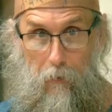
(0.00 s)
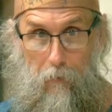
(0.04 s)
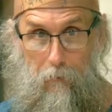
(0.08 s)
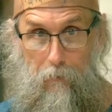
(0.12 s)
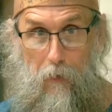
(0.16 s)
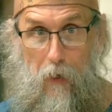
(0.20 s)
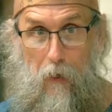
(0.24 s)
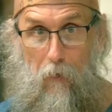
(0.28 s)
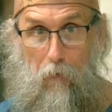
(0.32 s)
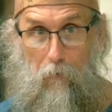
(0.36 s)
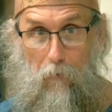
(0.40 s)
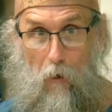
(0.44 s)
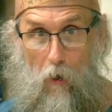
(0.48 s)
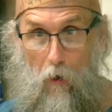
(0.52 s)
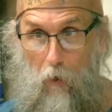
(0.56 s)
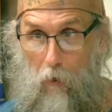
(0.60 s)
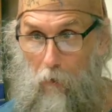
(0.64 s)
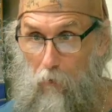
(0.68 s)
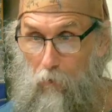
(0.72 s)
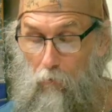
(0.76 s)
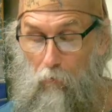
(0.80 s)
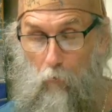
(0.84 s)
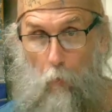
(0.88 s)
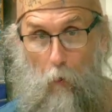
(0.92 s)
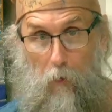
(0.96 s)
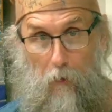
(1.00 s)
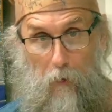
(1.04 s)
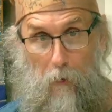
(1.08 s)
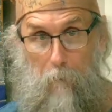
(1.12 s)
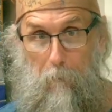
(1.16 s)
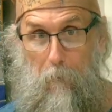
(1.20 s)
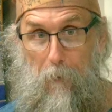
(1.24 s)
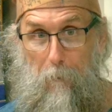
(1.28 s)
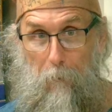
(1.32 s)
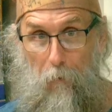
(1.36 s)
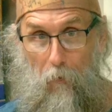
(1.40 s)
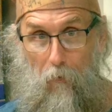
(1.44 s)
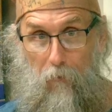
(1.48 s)
They are the hardest working
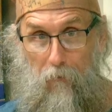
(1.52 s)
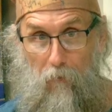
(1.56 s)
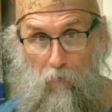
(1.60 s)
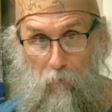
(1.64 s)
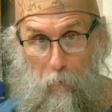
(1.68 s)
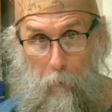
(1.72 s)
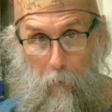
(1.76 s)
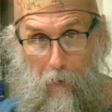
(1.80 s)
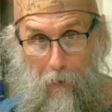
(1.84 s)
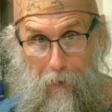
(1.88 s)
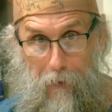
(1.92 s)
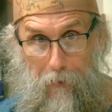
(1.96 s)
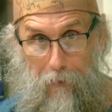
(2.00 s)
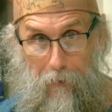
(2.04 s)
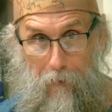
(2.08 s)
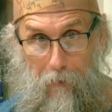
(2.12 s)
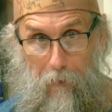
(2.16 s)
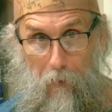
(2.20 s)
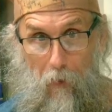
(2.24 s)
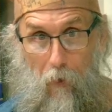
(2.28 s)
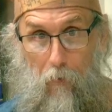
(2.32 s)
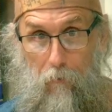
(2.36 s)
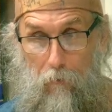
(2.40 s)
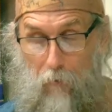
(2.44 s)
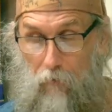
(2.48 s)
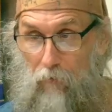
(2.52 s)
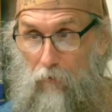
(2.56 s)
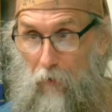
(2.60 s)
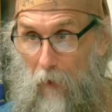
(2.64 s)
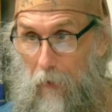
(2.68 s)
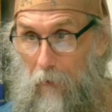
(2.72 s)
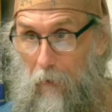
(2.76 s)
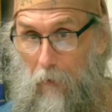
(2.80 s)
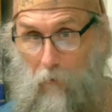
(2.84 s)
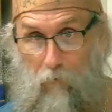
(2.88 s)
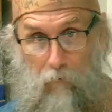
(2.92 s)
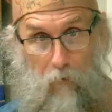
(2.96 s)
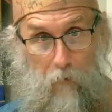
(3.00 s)
people on this planet are the
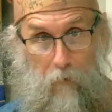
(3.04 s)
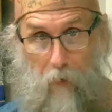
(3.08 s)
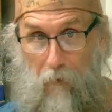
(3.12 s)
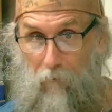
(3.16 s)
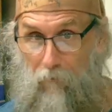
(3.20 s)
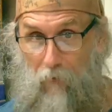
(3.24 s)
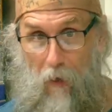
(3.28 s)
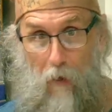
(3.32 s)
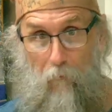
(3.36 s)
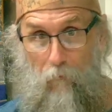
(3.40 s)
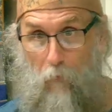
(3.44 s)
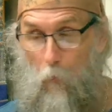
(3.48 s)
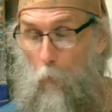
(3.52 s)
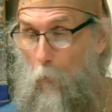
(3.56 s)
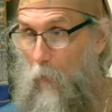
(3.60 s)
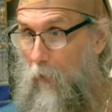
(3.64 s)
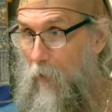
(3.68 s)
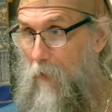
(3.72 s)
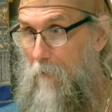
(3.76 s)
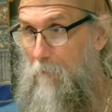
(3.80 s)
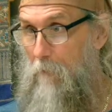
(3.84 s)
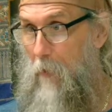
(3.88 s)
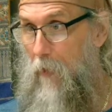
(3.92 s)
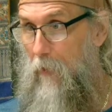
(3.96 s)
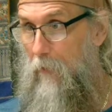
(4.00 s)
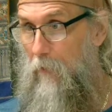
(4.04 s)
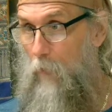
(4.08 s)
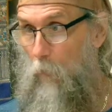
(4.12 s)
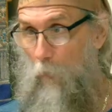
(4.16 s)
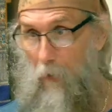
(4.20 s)
Chinese. And that's everywhere I've been.